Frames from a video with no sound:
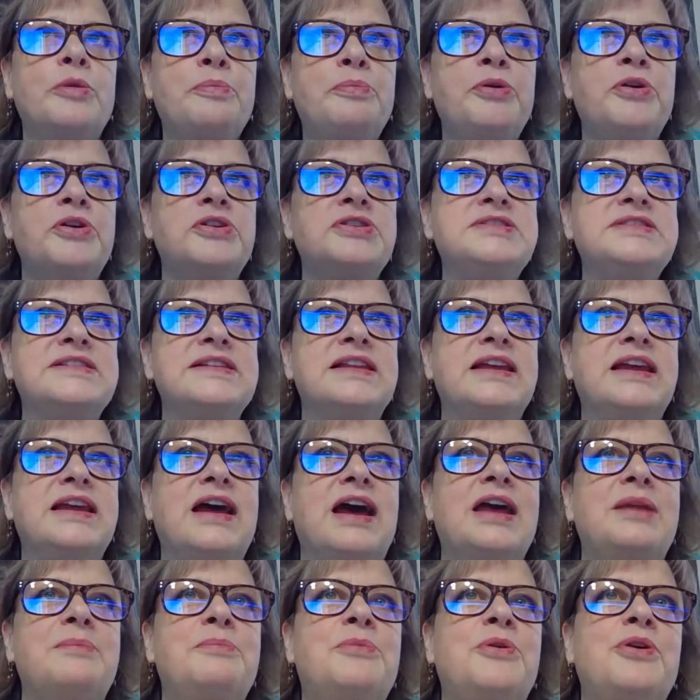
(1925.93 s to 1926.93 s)
personally
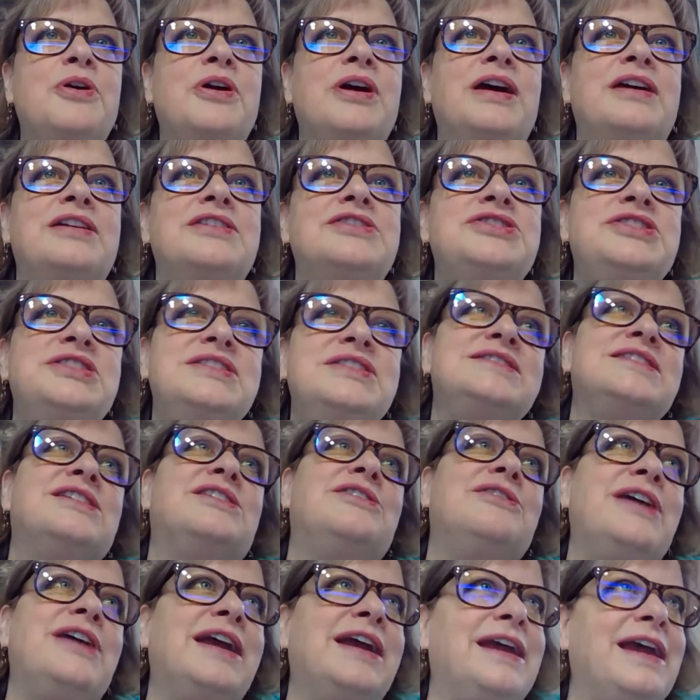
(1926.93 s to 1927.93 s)
on more, she's a
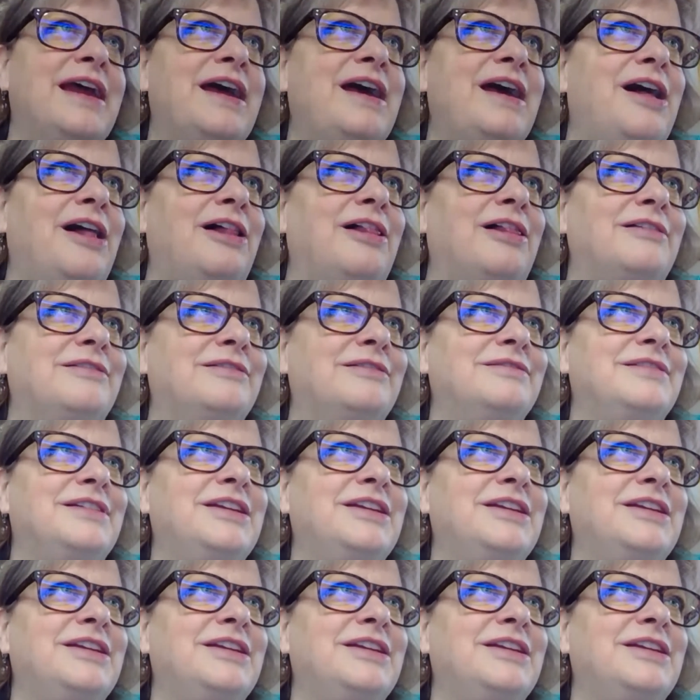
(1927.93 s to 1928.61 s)
great gal,